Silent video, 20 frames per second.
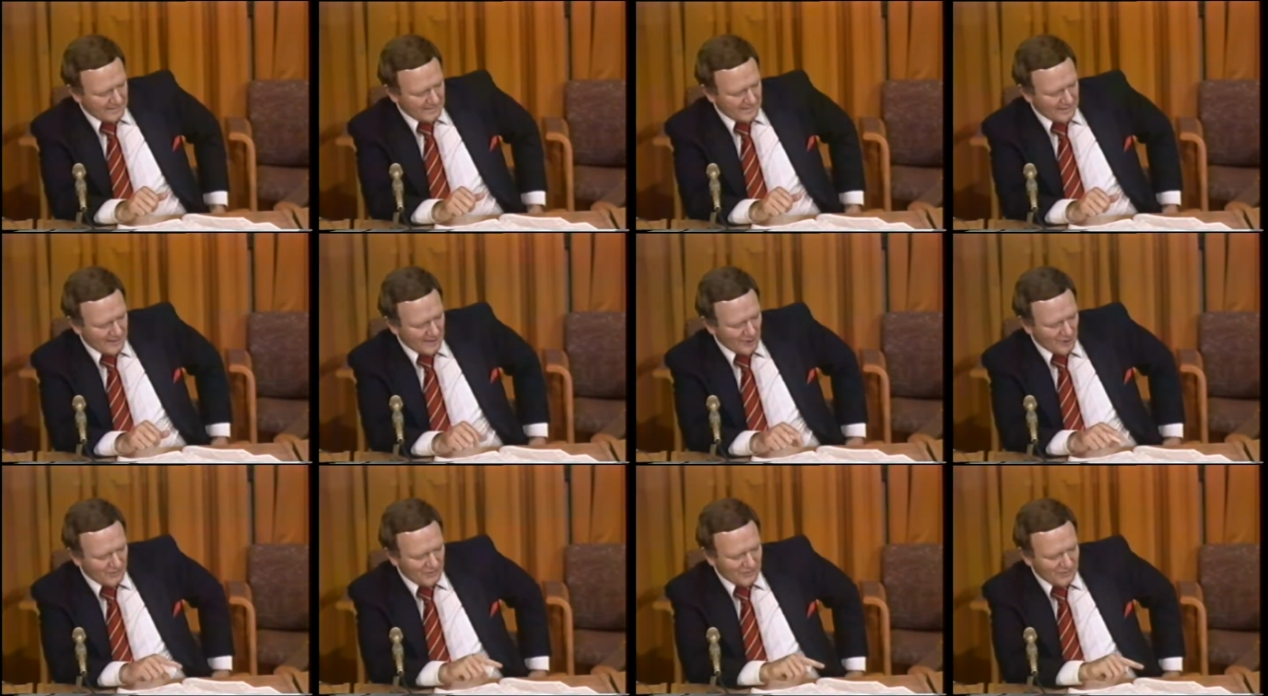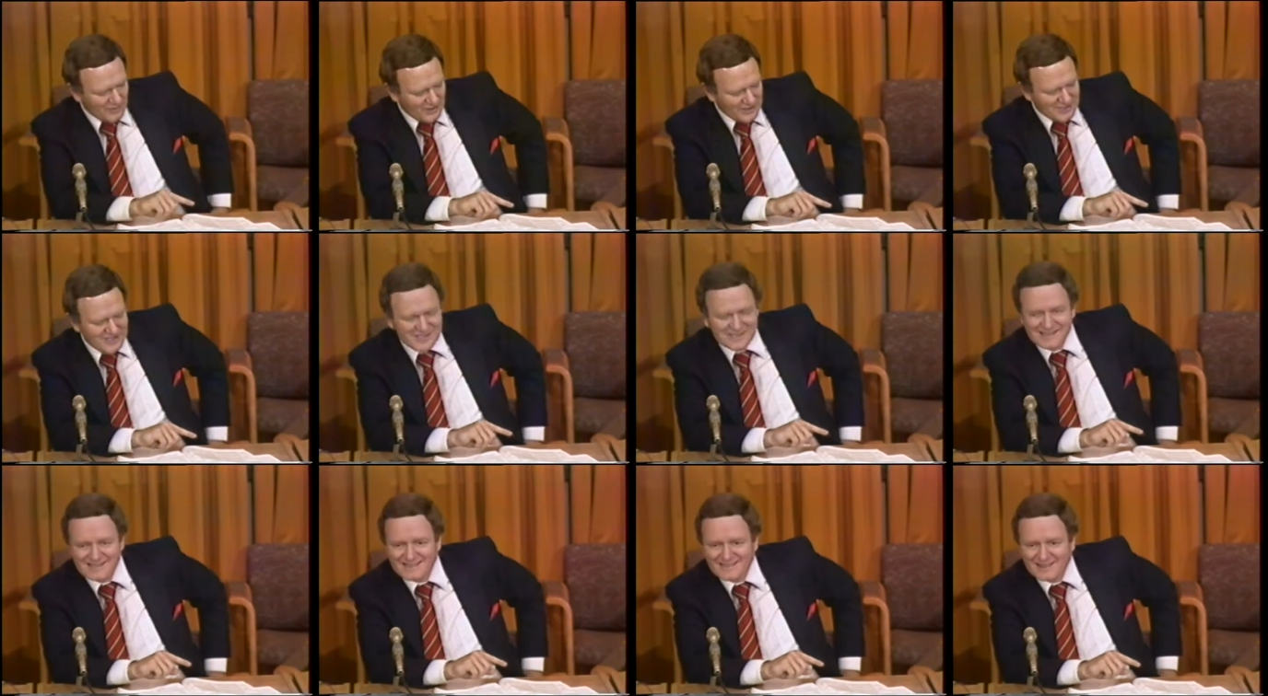Now,
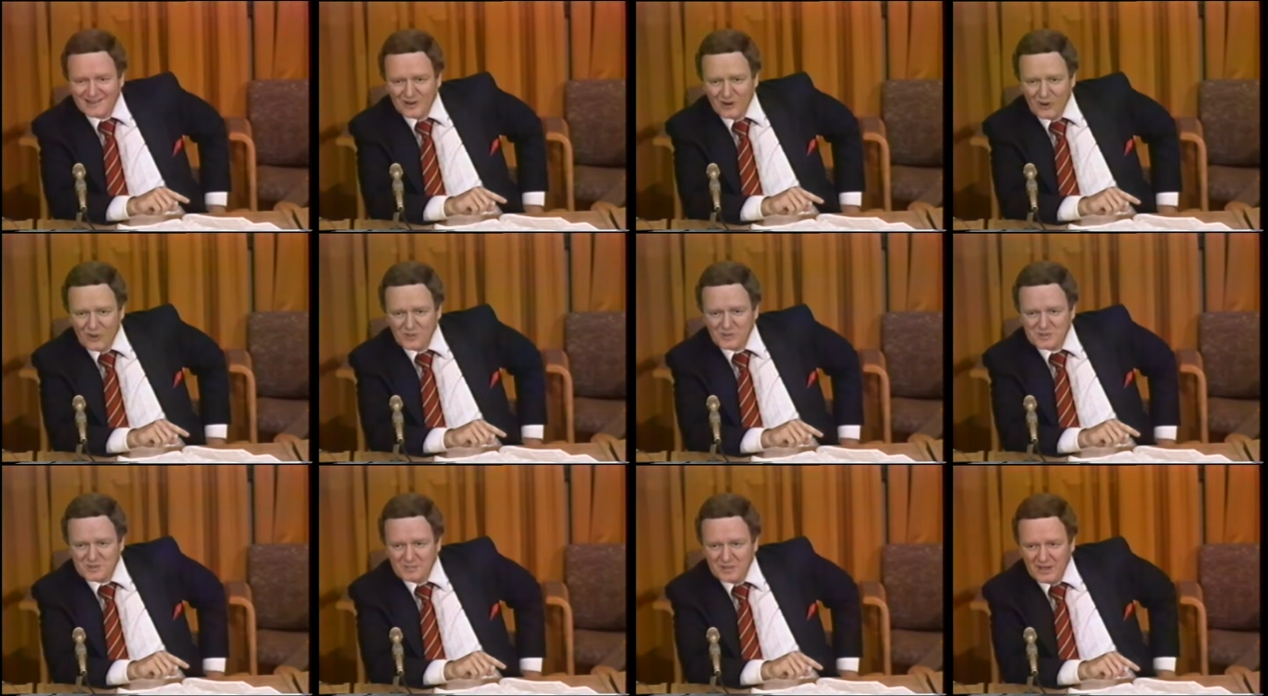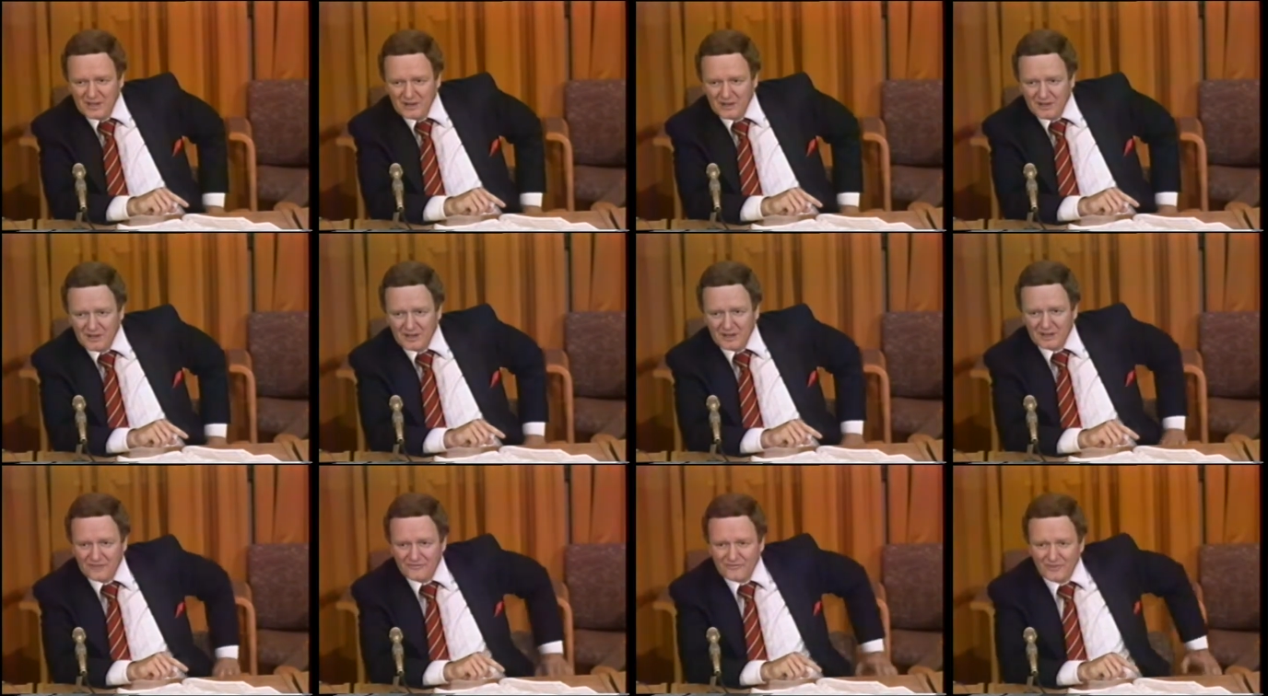this goes
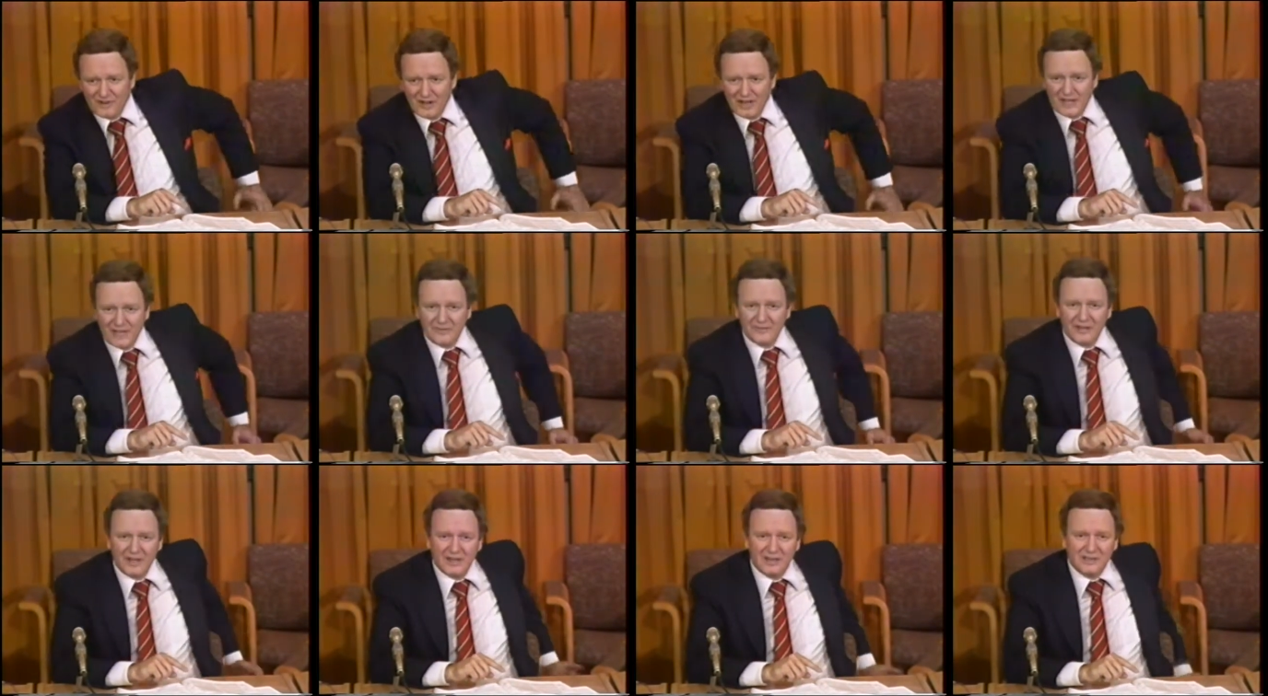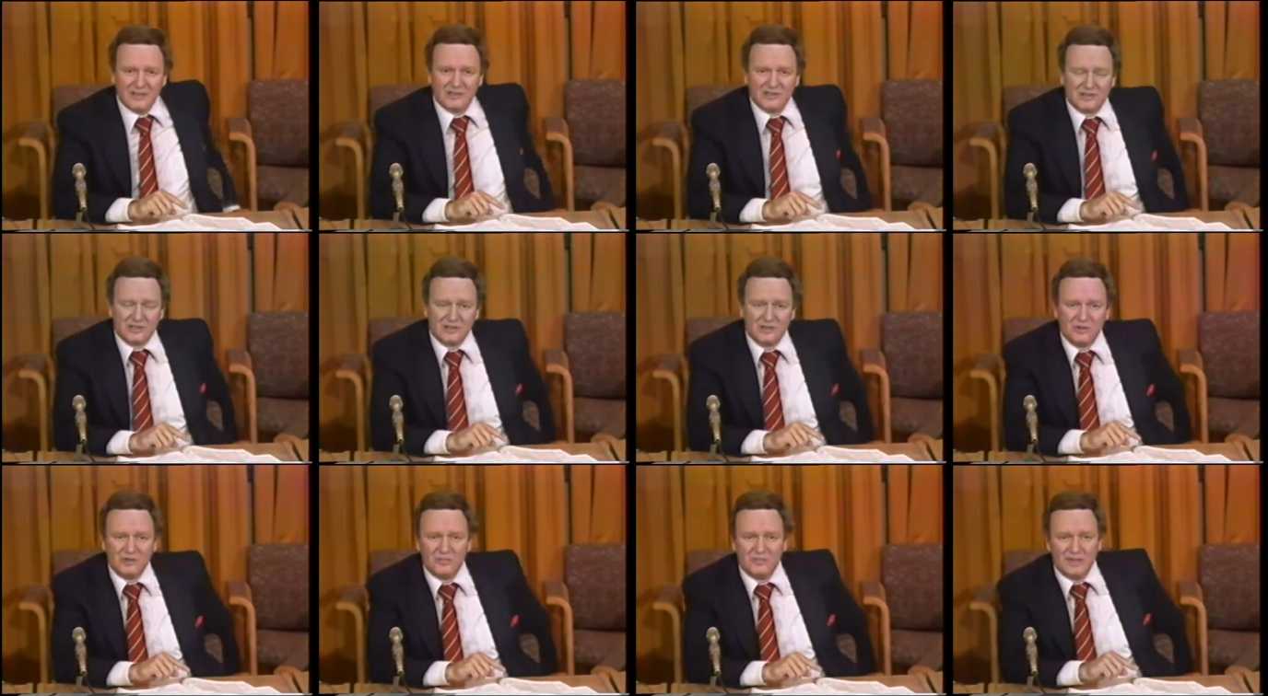beyond
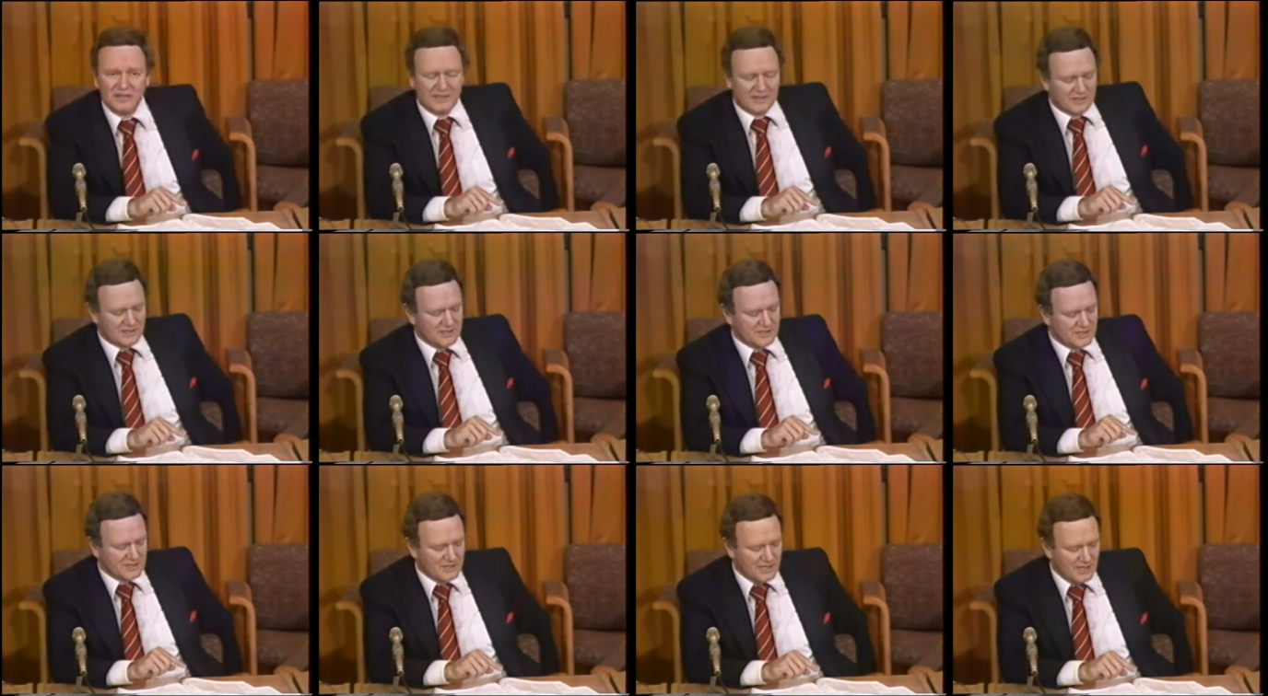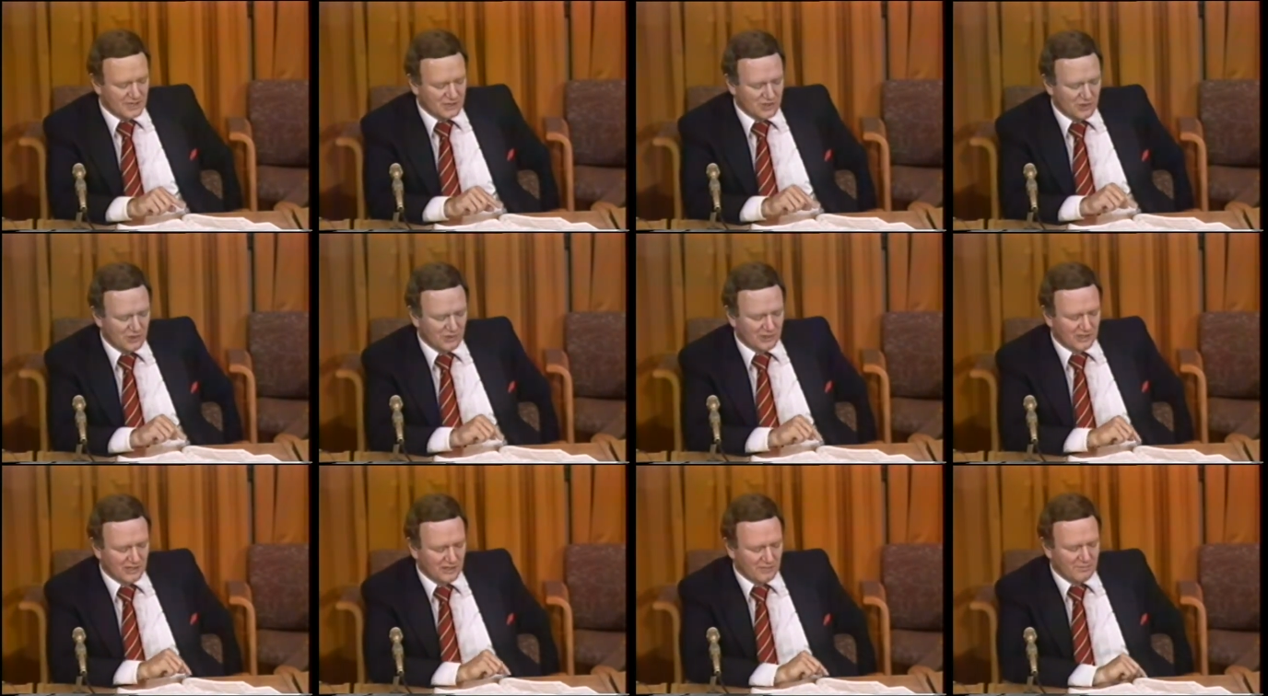582 because it says you
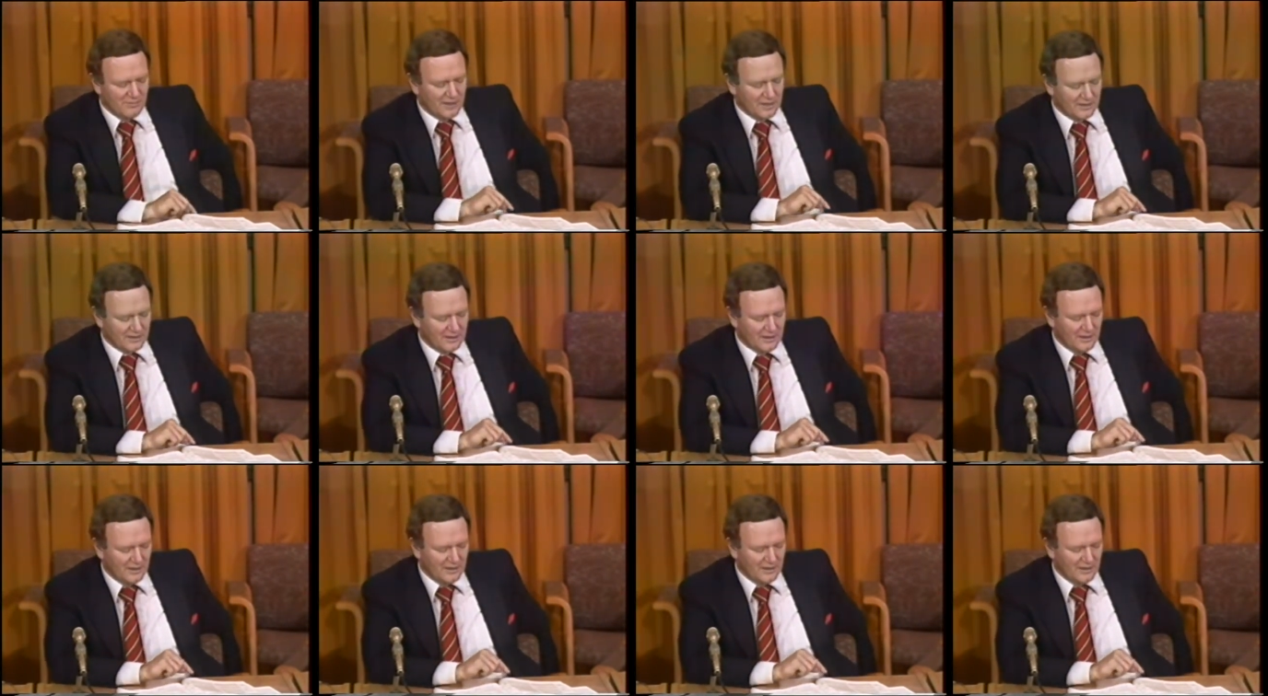can admit